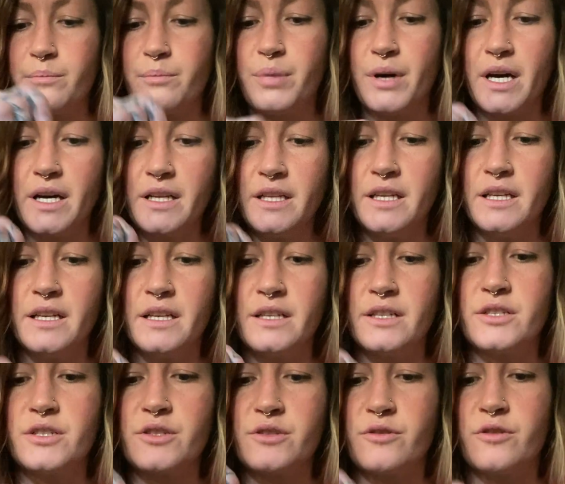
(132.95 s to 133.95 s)

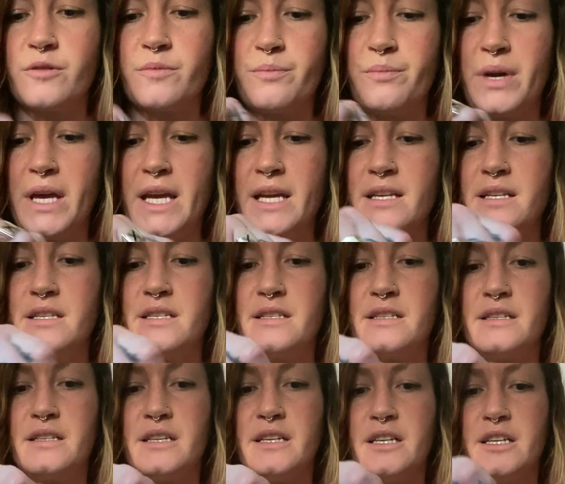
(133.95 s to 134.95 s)
putty-ish or
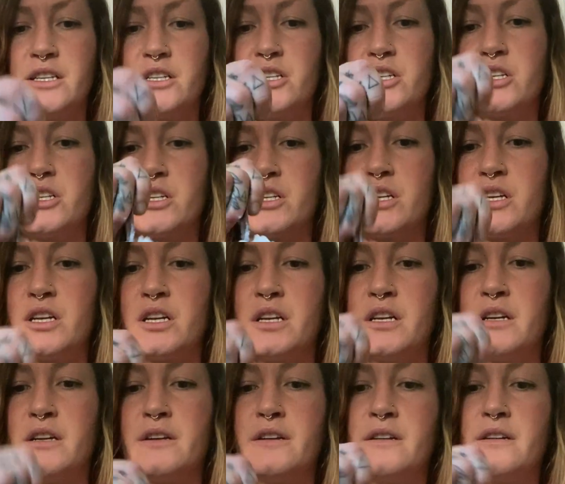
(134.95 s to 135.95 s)
paste-ish.
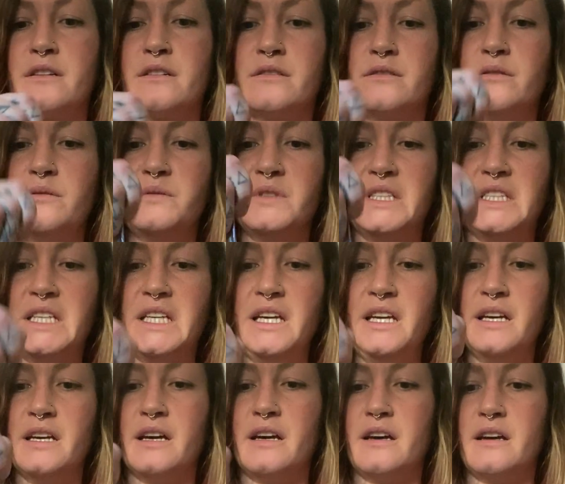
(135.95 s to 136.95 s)
Oh
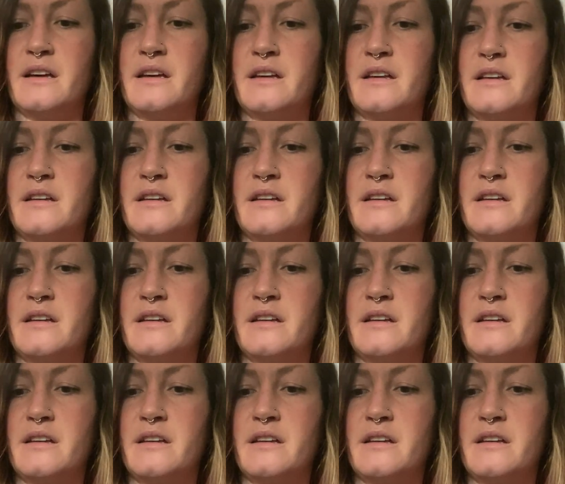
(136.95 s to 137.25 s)
yeah.